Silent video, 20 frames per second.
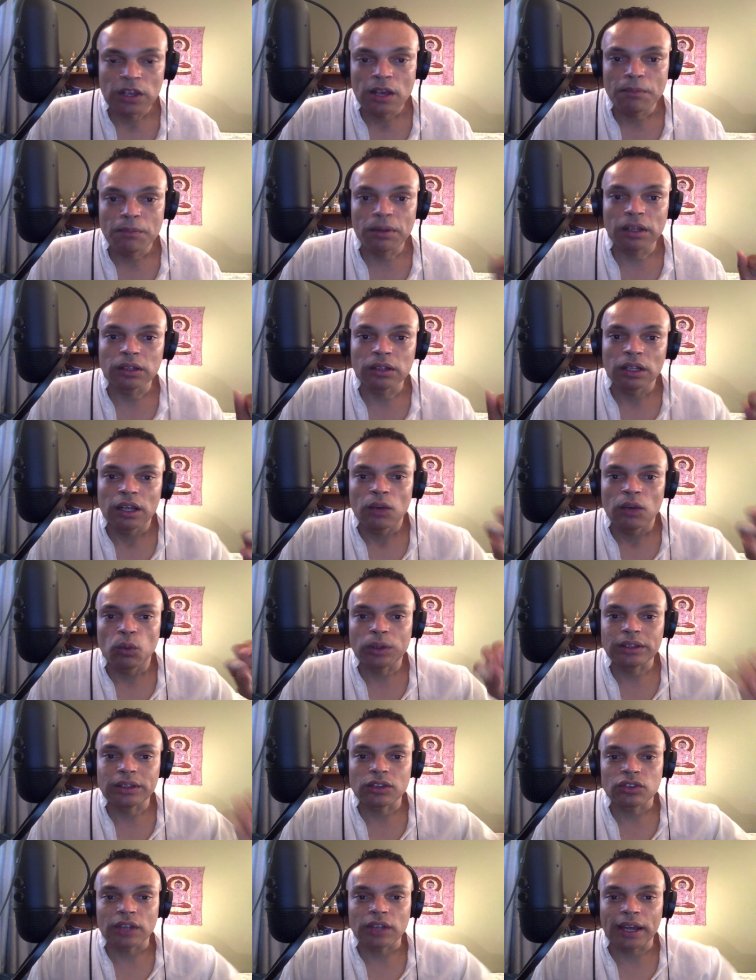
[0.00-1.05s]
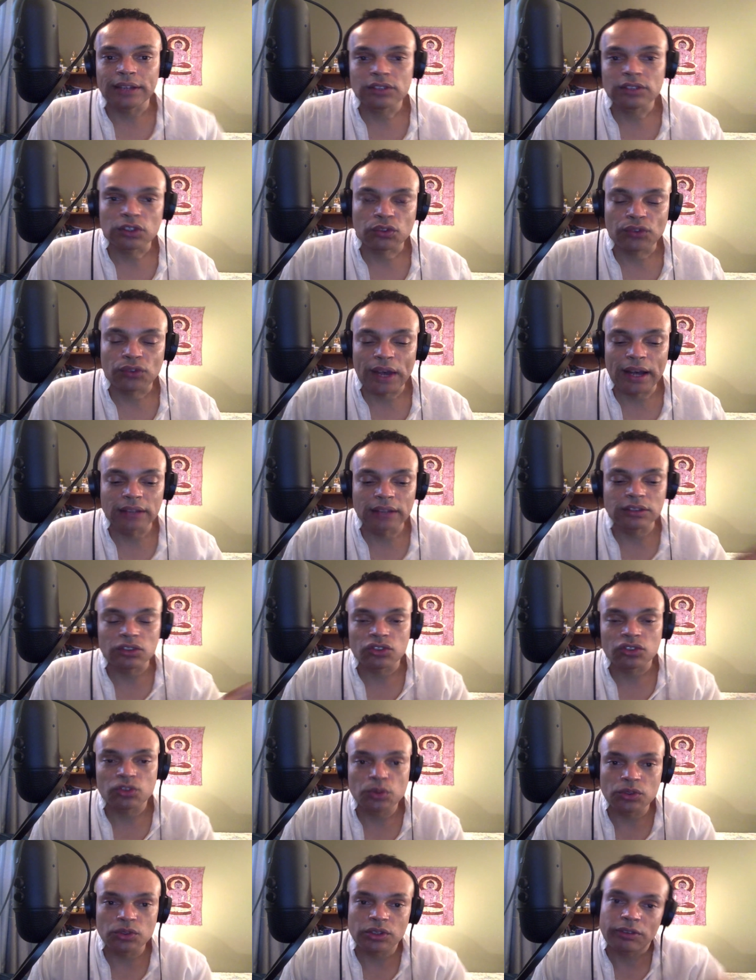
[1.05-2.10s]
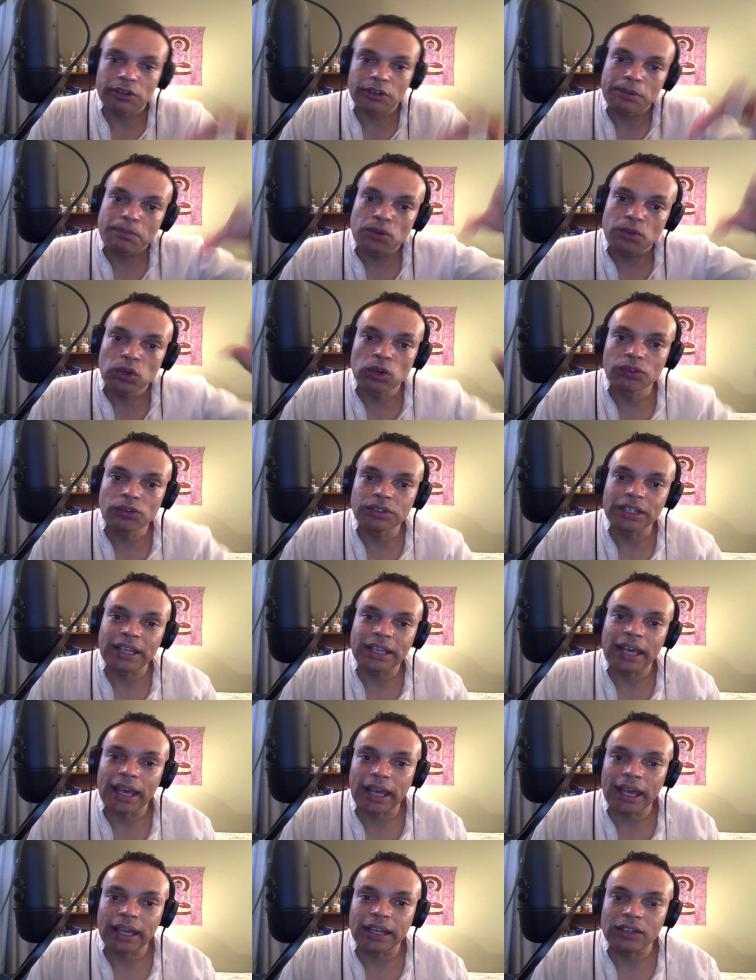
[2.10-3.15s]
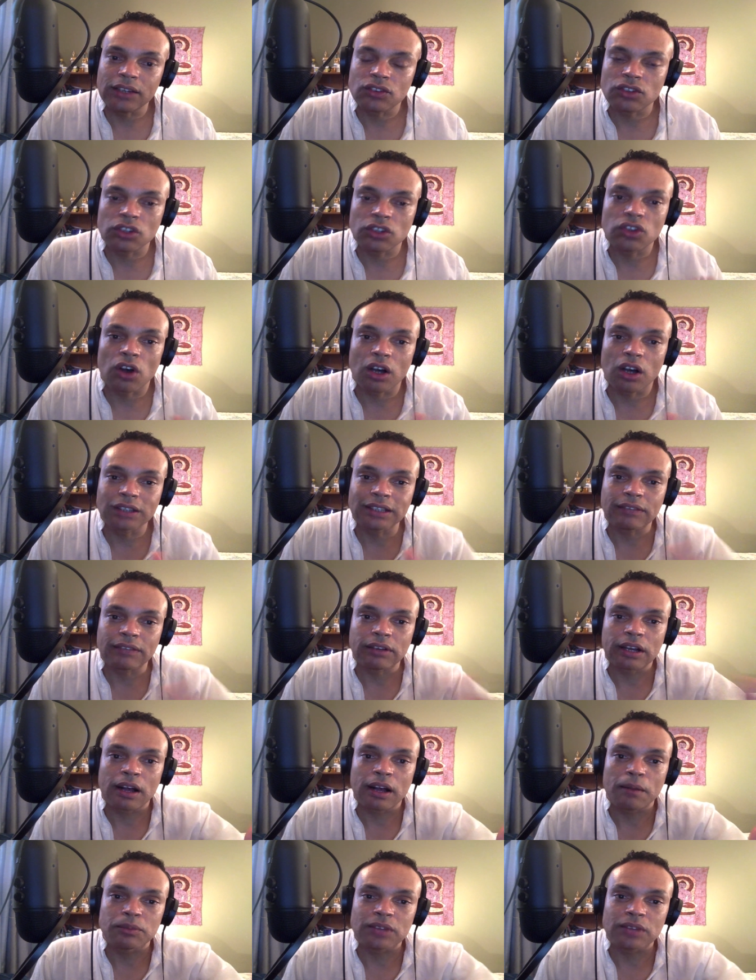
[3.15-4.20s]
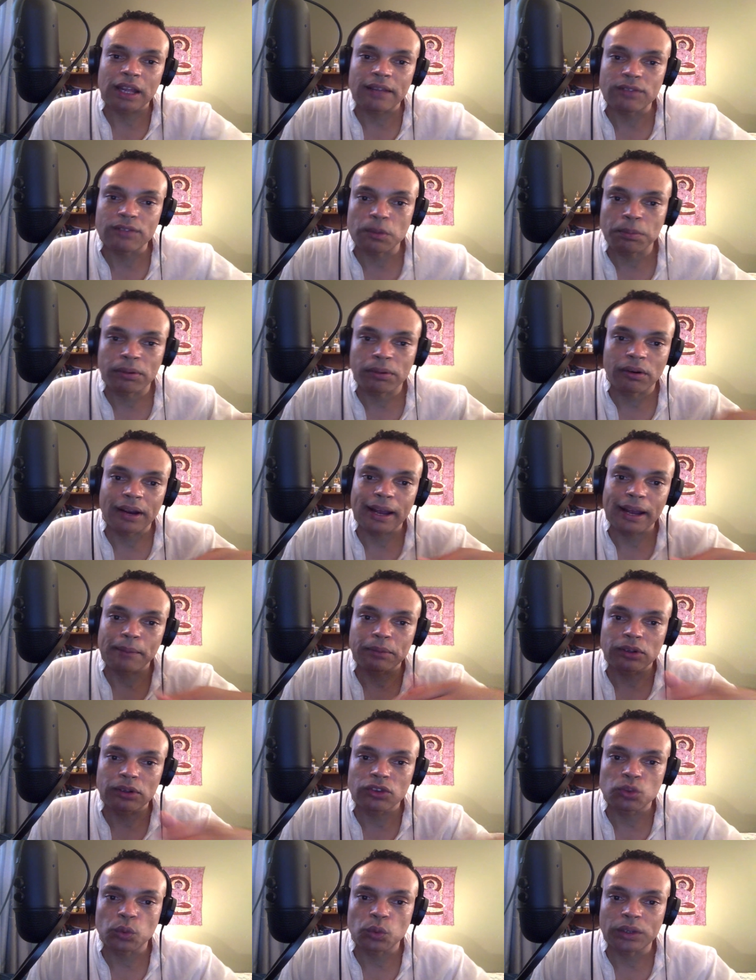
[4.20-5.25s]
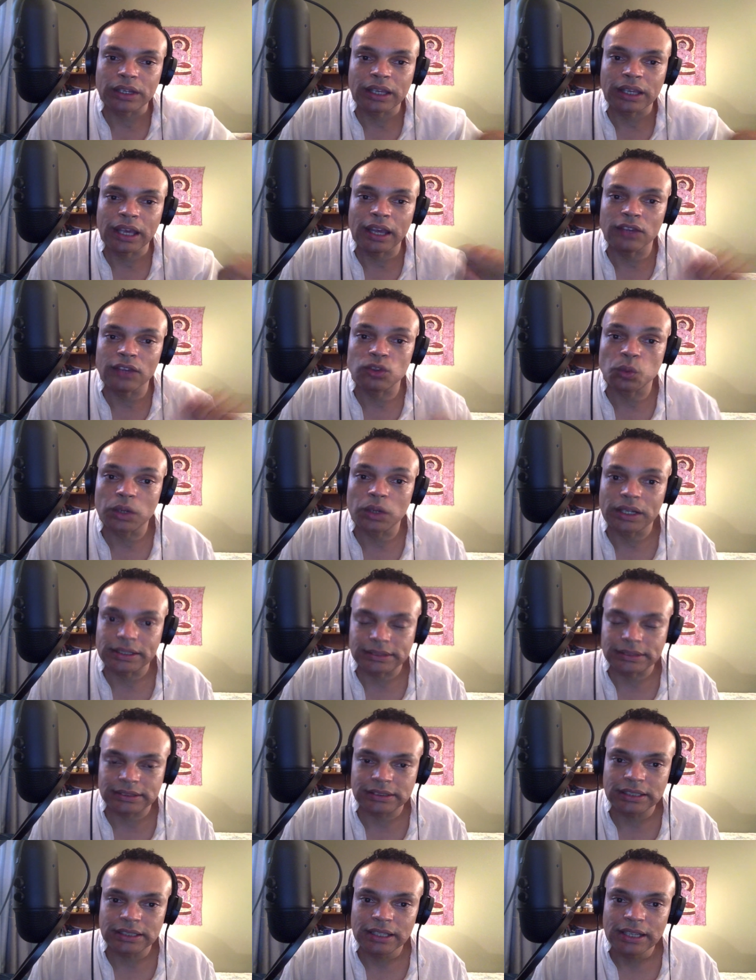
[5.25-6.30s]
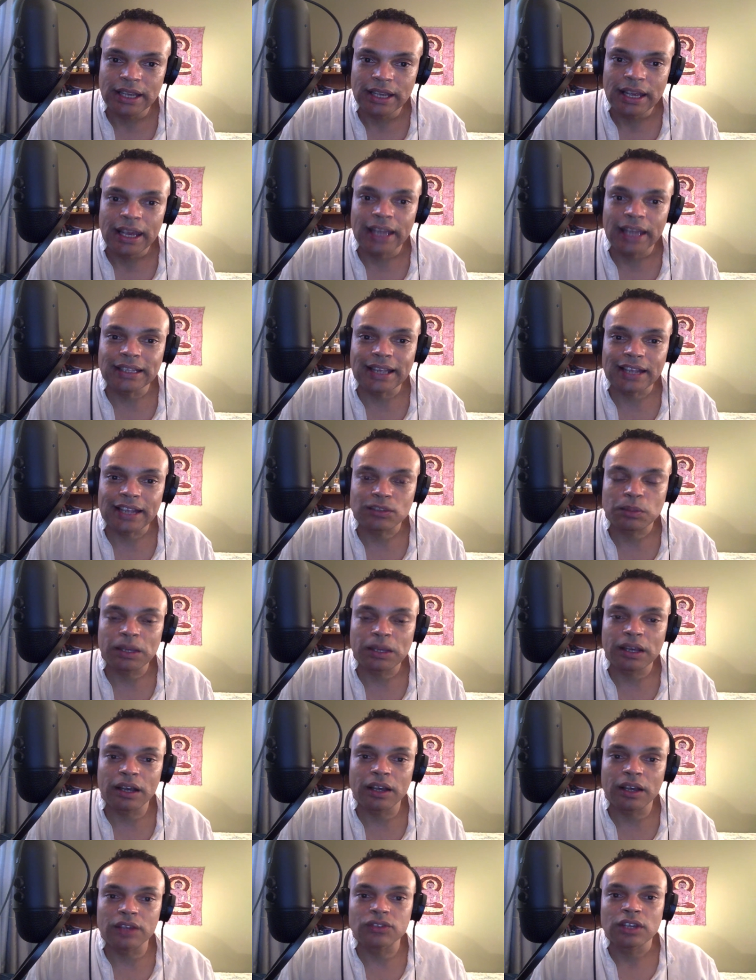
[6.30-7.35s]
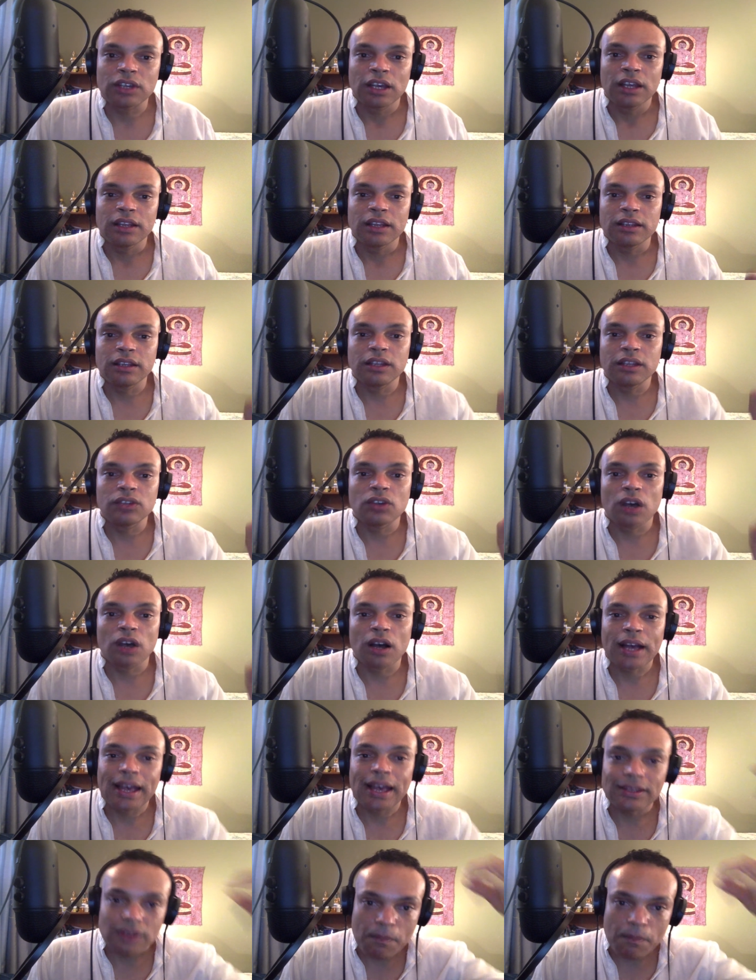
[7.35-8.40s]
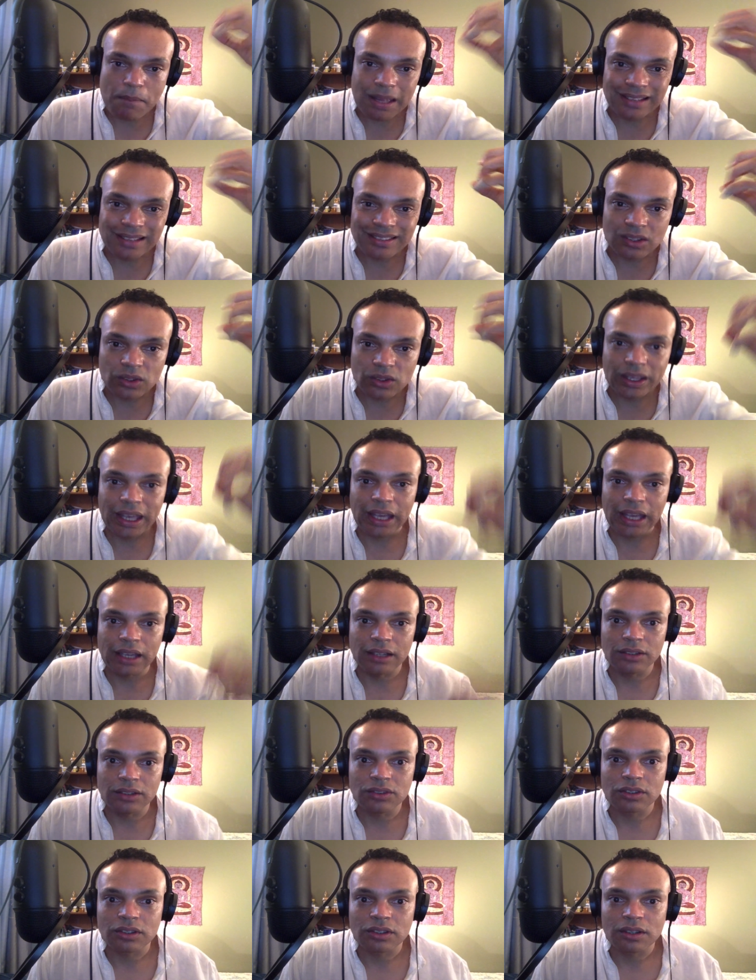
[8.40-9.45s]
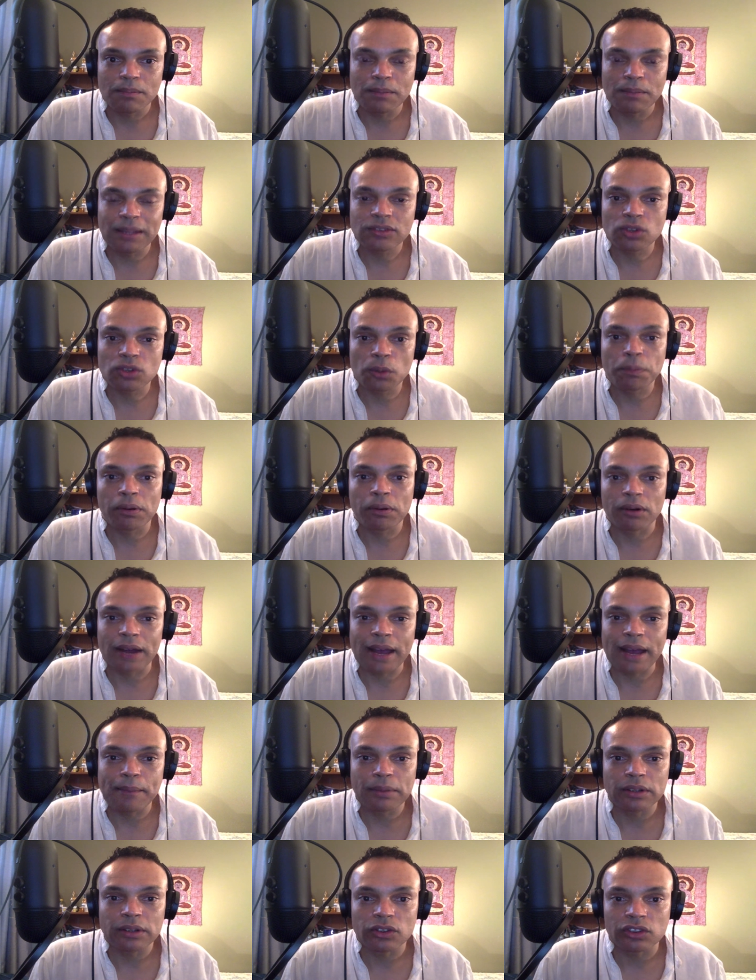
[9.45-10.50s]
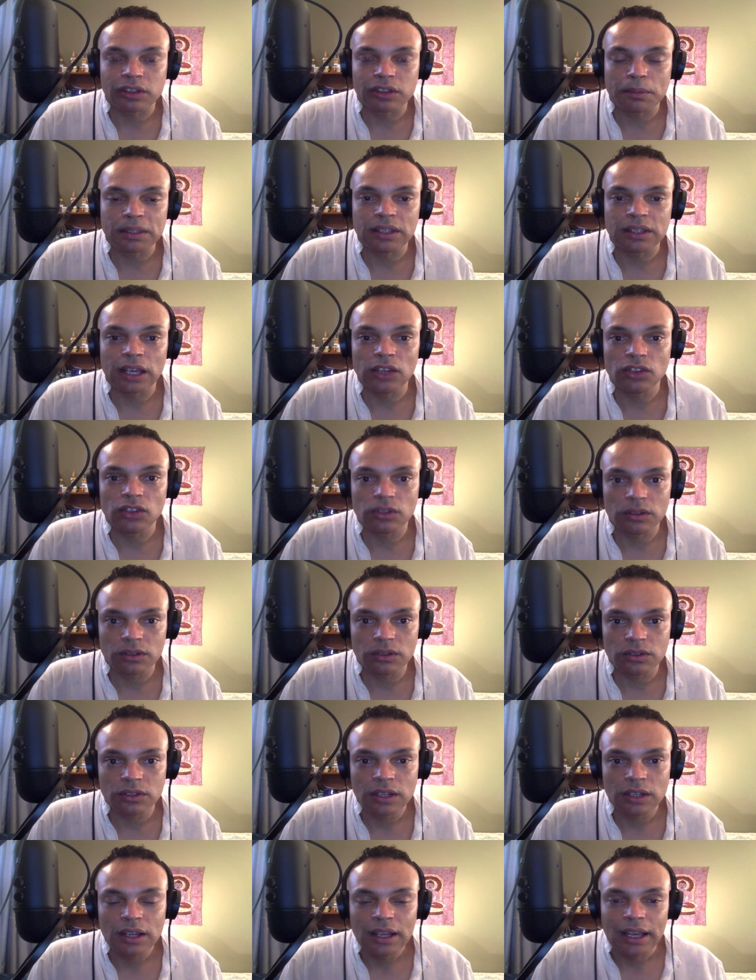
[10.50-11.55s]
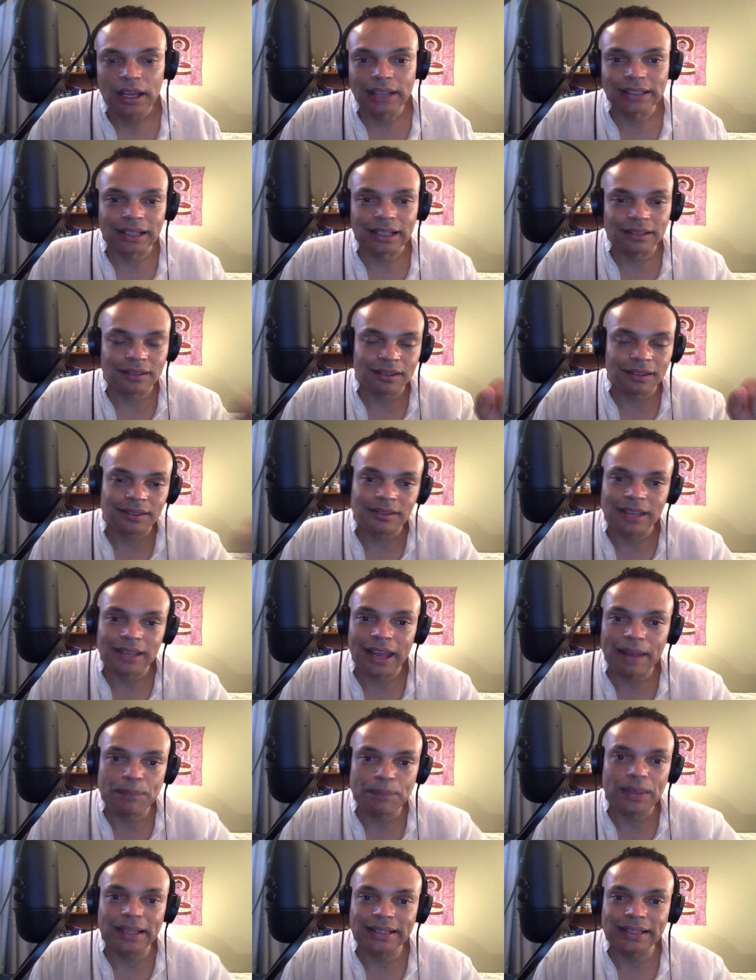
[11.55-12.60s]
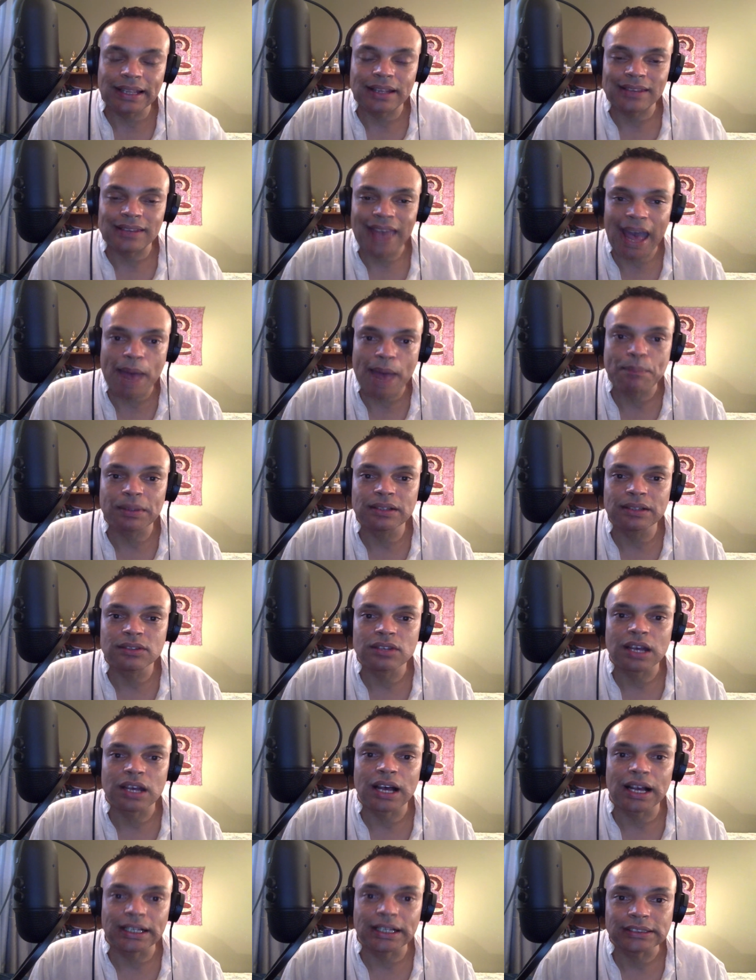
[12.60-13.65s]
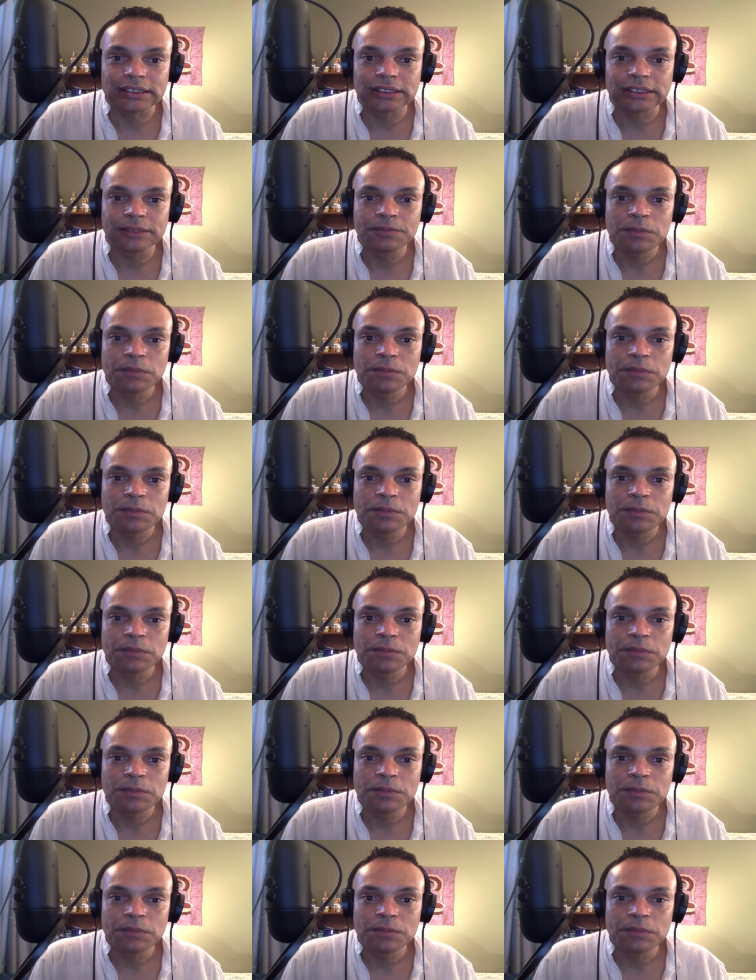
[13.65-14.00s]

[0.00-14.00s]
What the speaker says: But what the scientists found is, as soon as they remove the cage, the dog never comes out of the parameters where the cage was. And that's because the dog has a mental cage, mental parameters, limitations. And that is the same thing that has happened to us.